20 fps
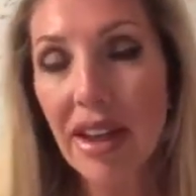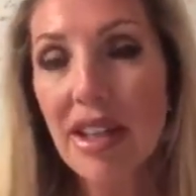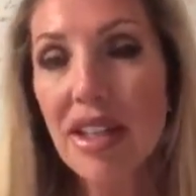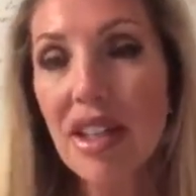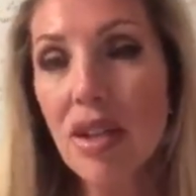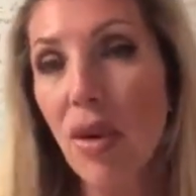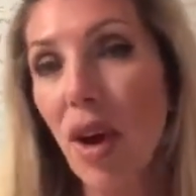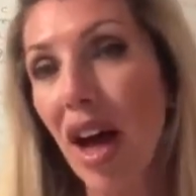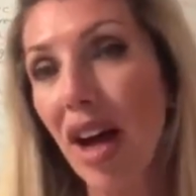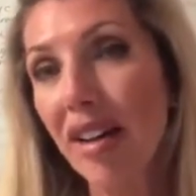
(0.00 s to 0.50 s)

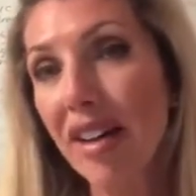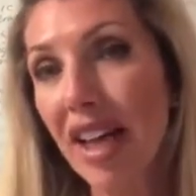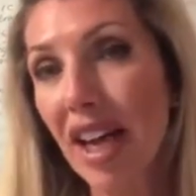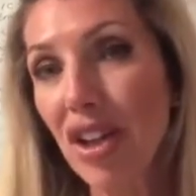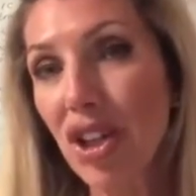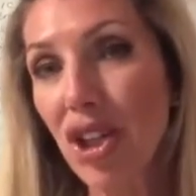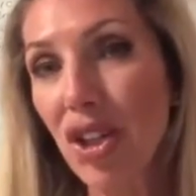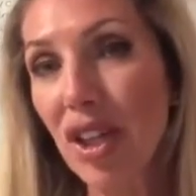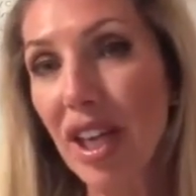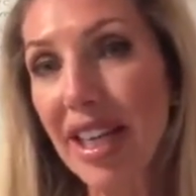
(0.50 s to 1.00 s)
So I'll
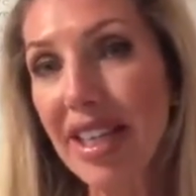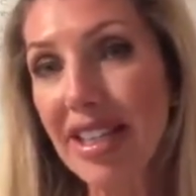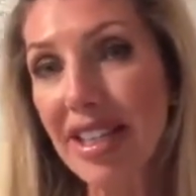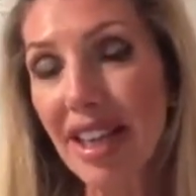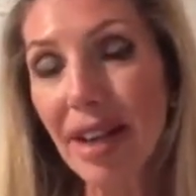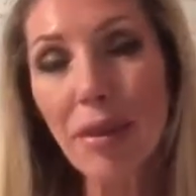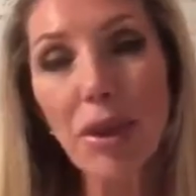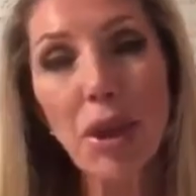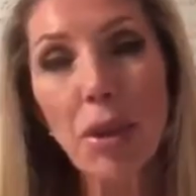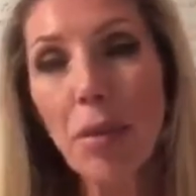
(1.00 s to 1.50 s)
catch you later.
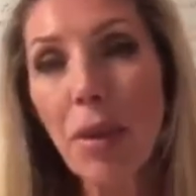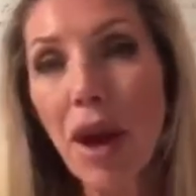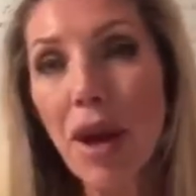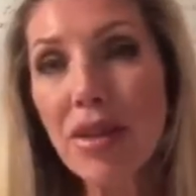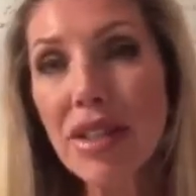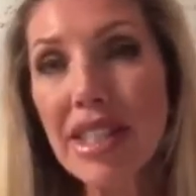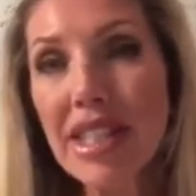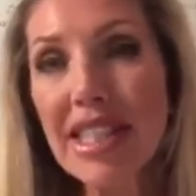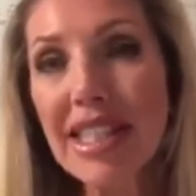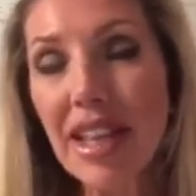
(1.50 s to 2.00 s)
I'm going to
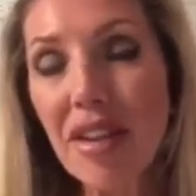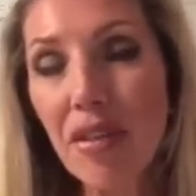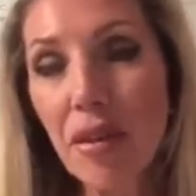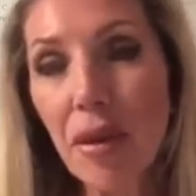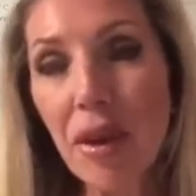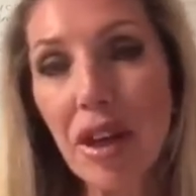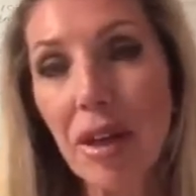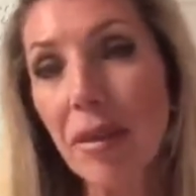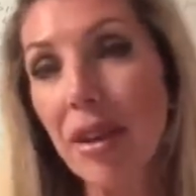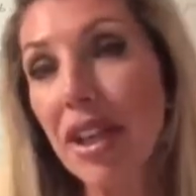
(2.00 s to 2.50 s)
post this
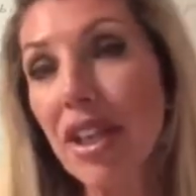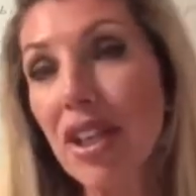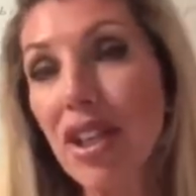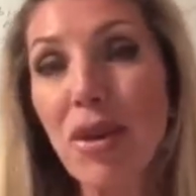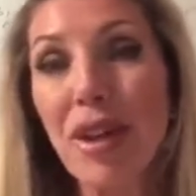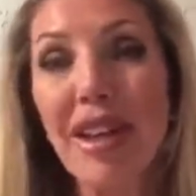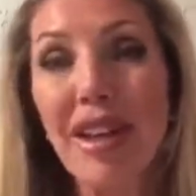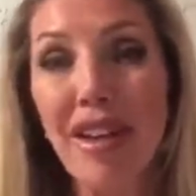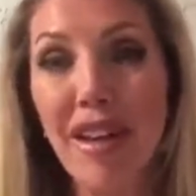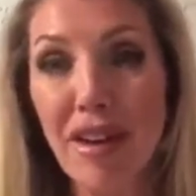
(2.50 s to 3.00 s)
everywhere. I'm going to
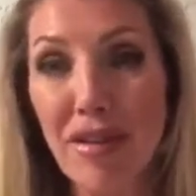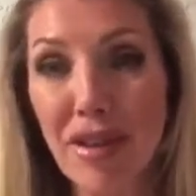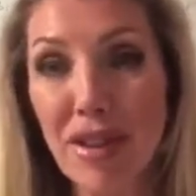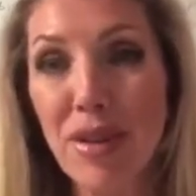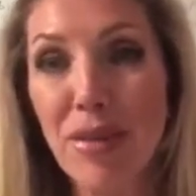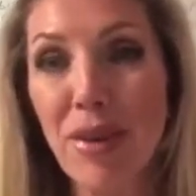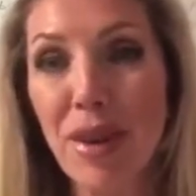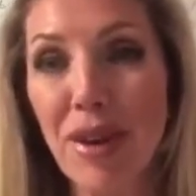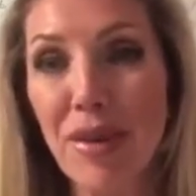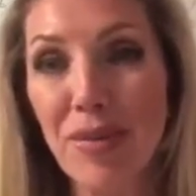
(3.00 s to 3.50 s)
do it live
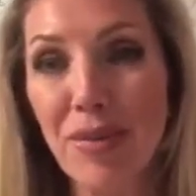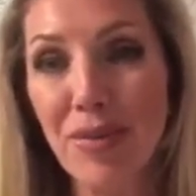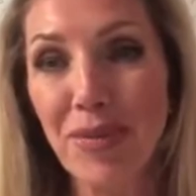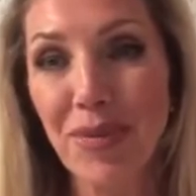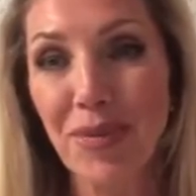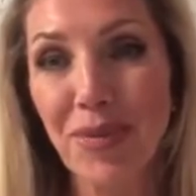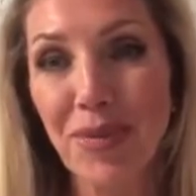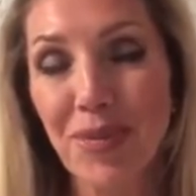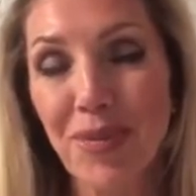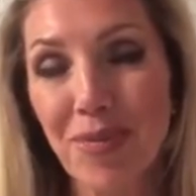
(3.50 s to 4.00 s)
as well.
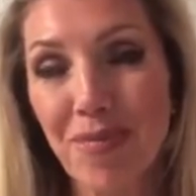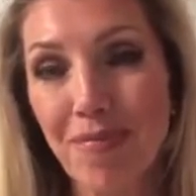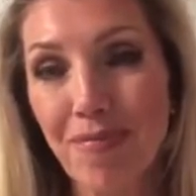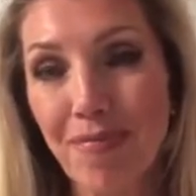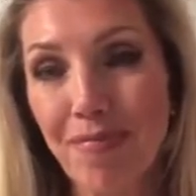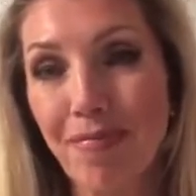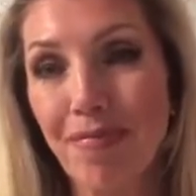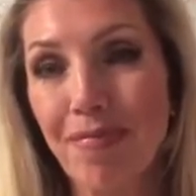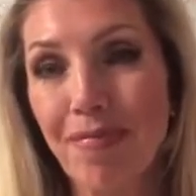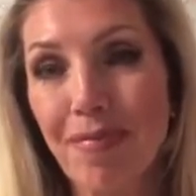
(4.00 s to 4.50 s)

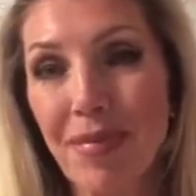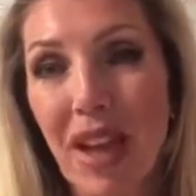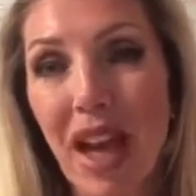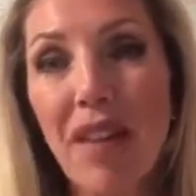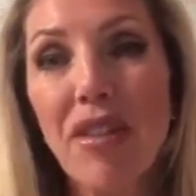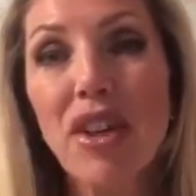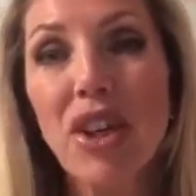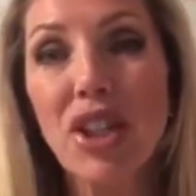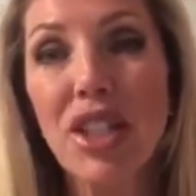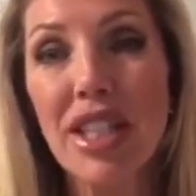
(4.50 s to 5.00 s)

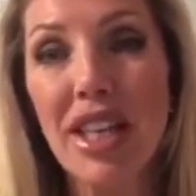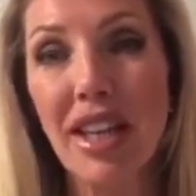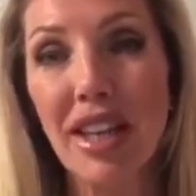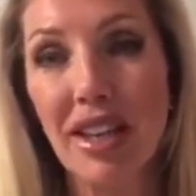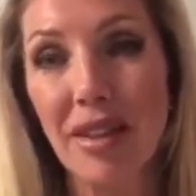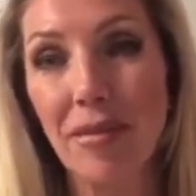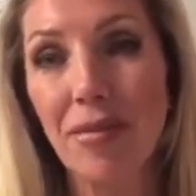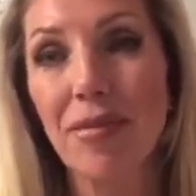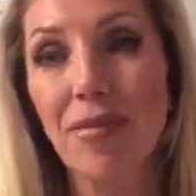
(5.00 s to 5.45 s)
Have a good day.